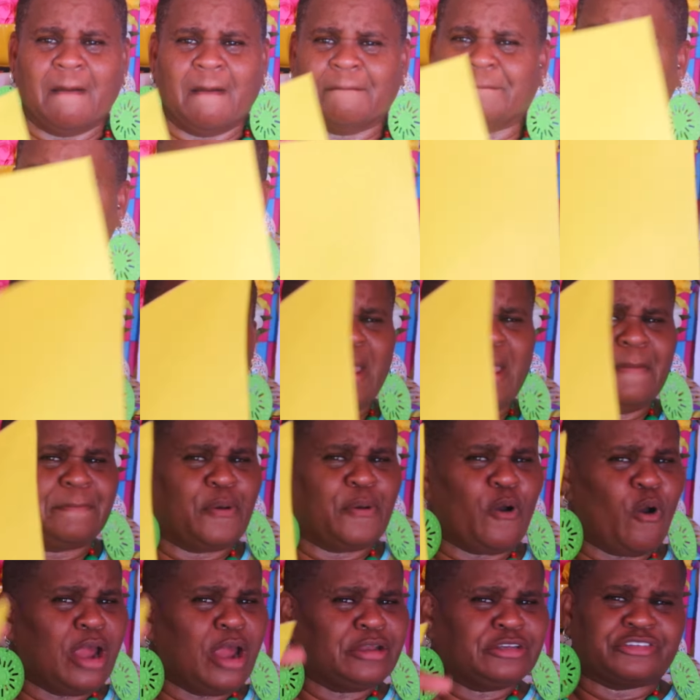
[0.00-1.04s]
But your
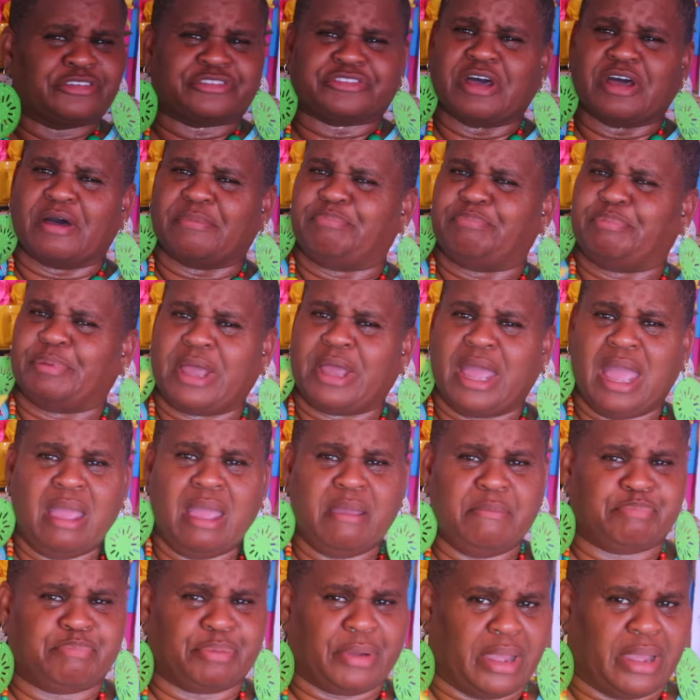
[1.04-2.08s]
important stuff,
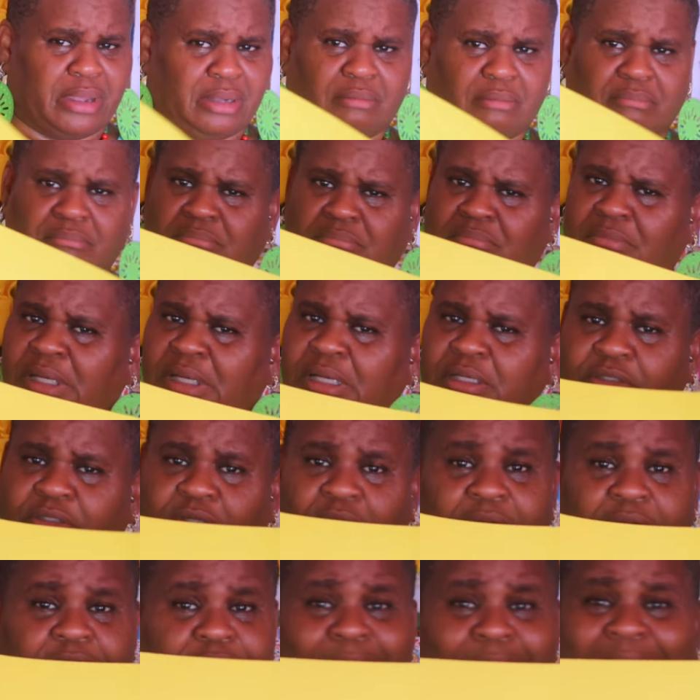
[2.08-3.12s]
baby,
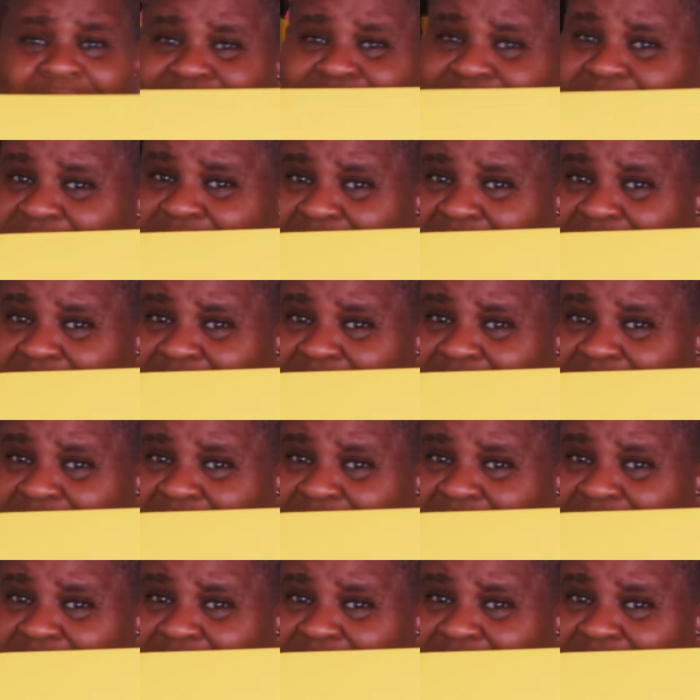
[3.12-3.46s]
don't let nobody see